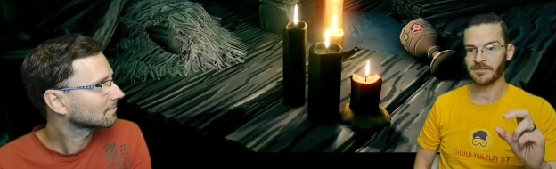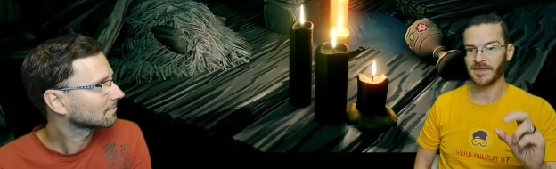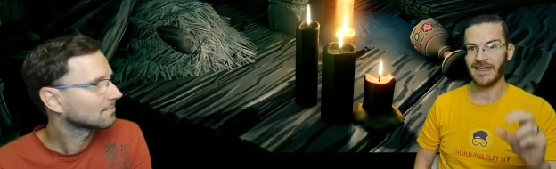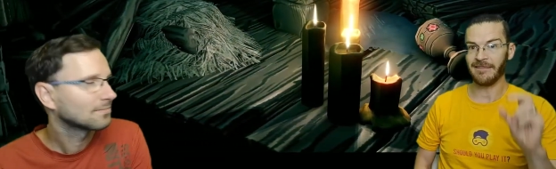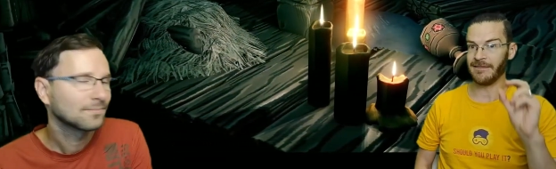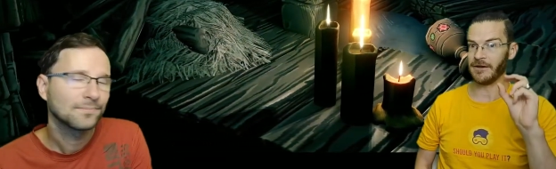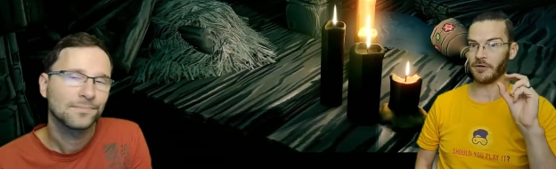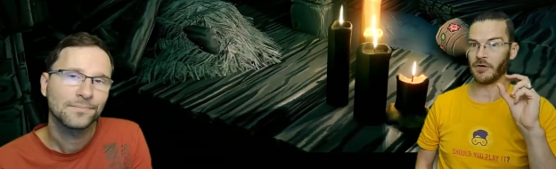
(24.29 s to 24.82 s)
Speaker 1: and
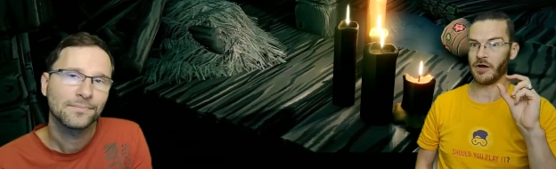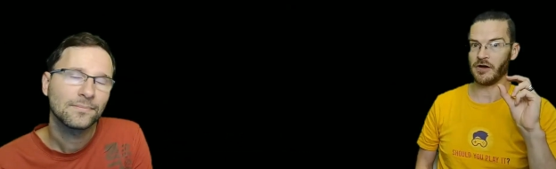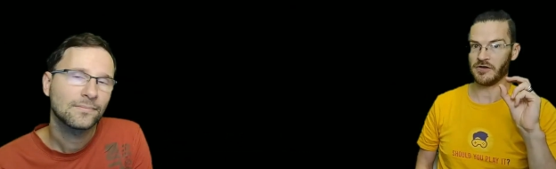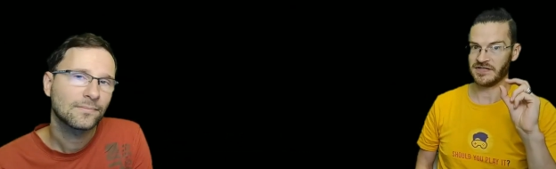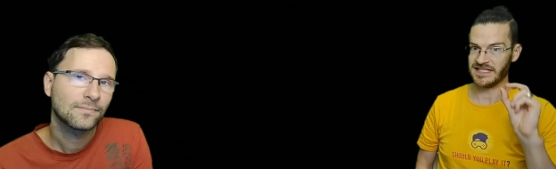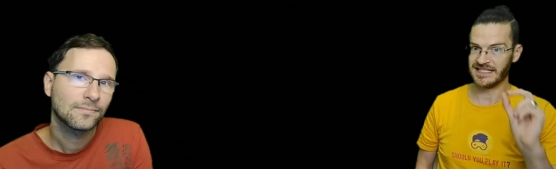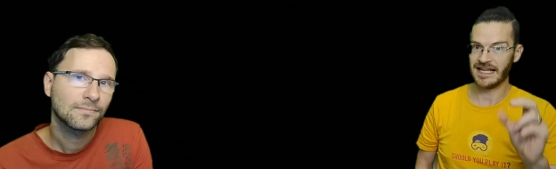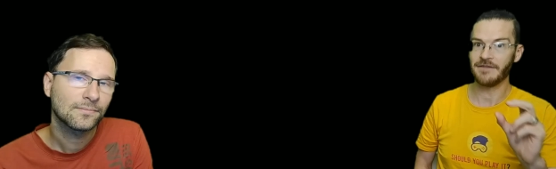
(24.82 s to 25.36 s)
there are
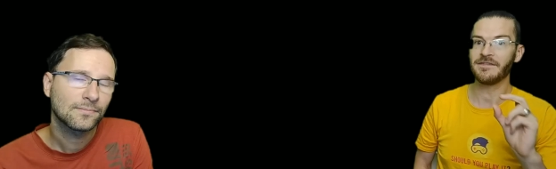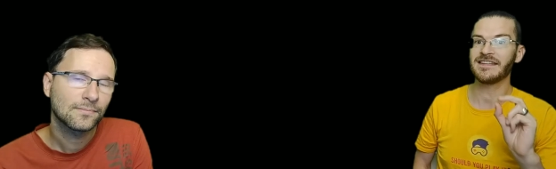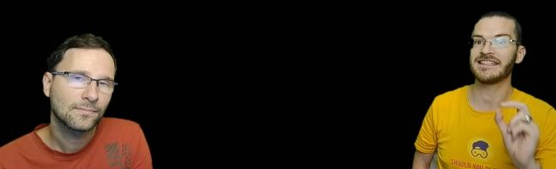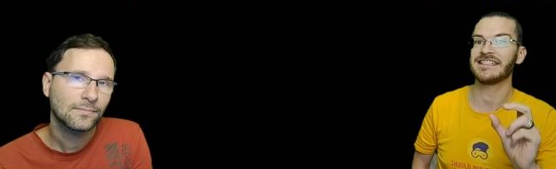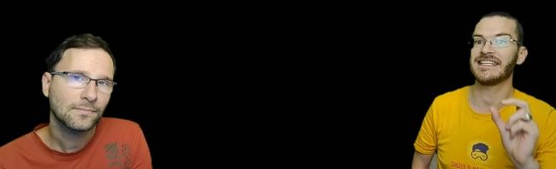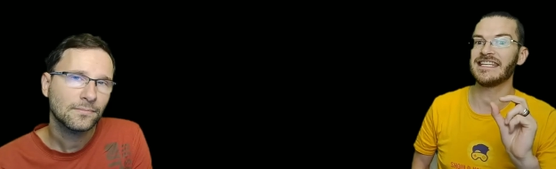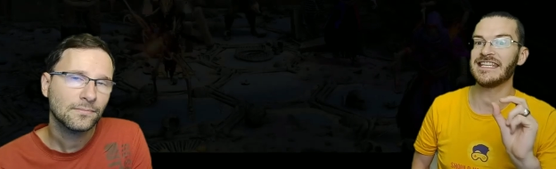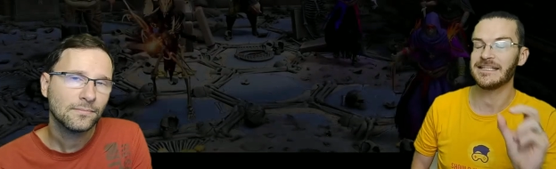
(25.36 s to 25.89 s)

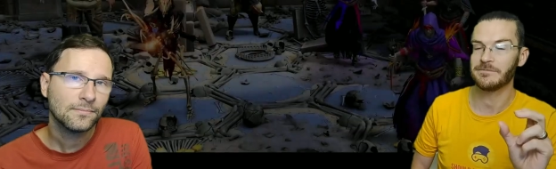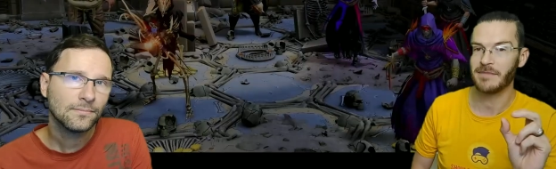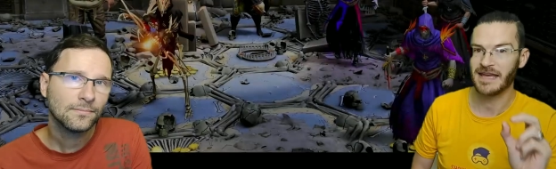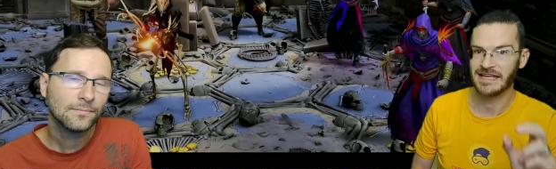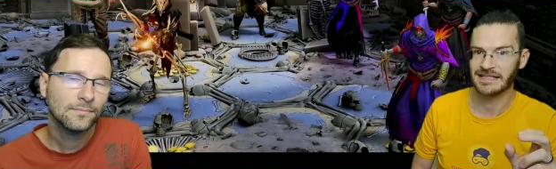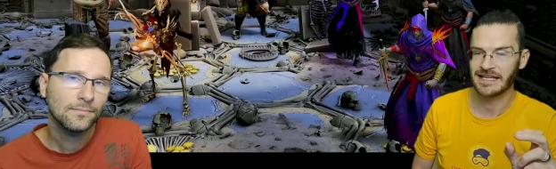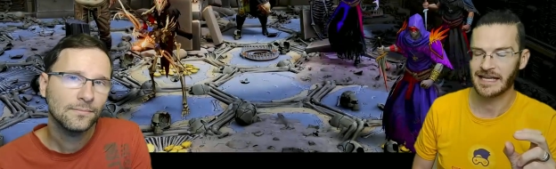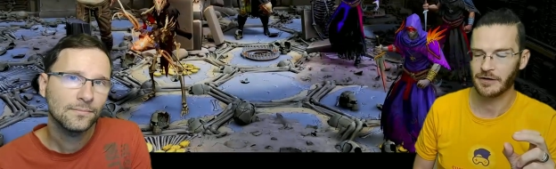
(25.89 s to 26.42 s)
seventeen main
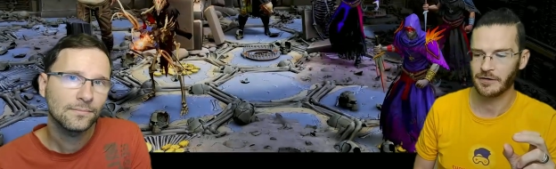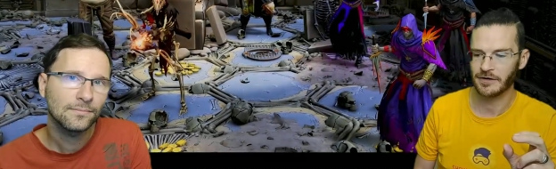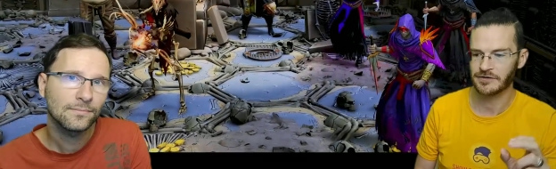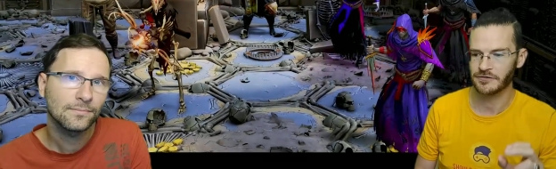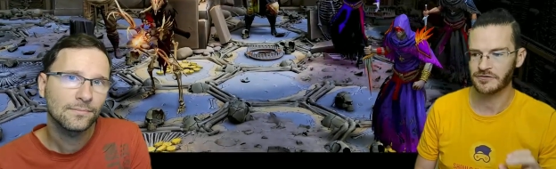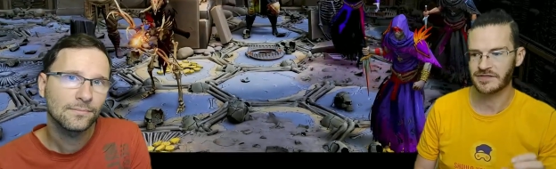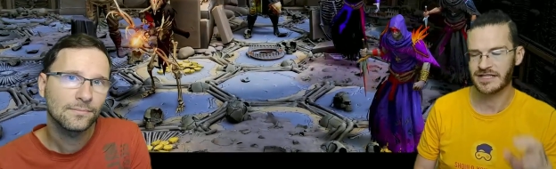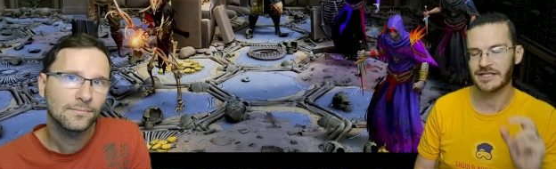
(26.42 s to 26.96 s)

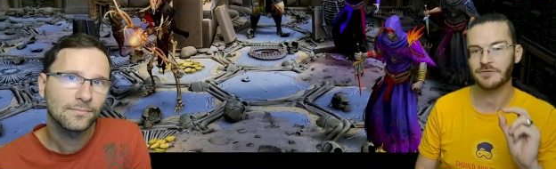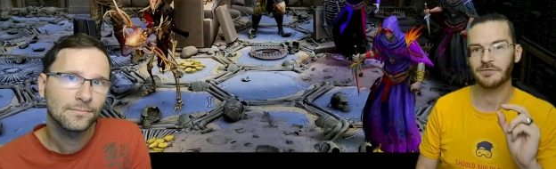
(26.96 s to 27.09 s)
characters, each one